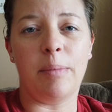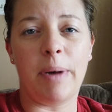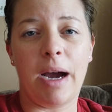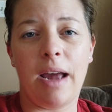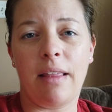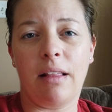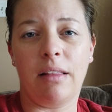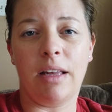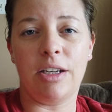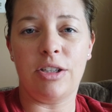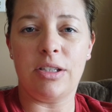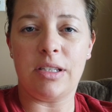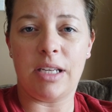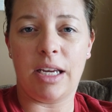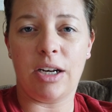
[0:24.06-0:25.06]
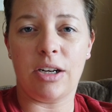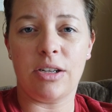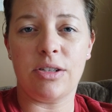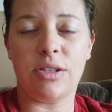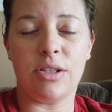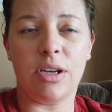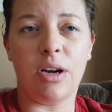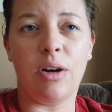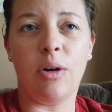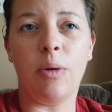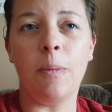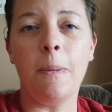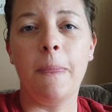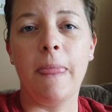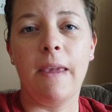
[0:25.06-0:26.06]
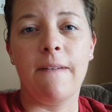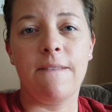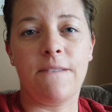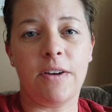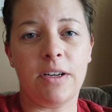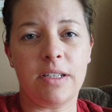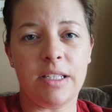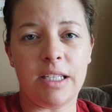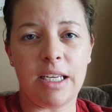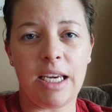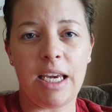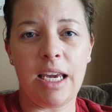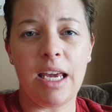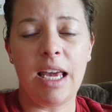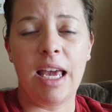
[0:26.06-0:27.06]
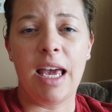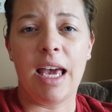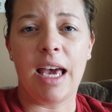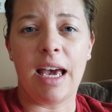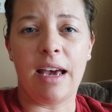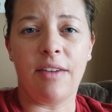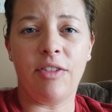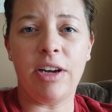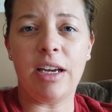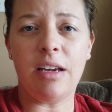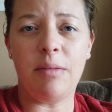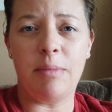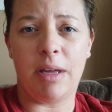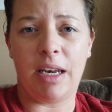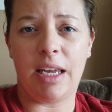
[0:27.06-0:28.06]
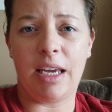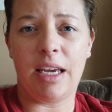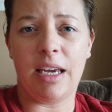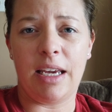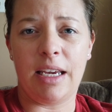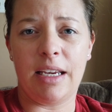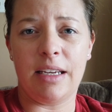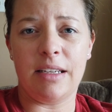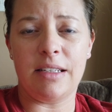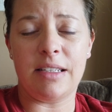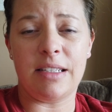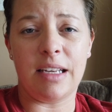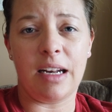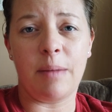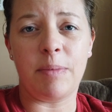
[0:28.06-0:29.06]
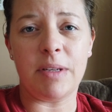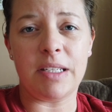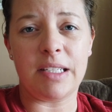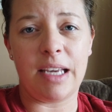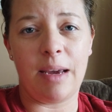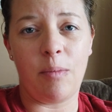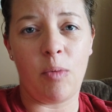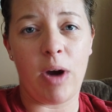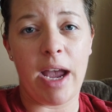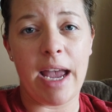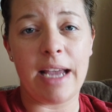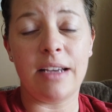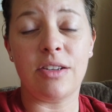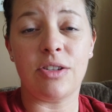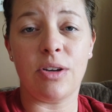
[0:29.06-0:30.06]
by the legislators. So firstly, every committee is set up the same way.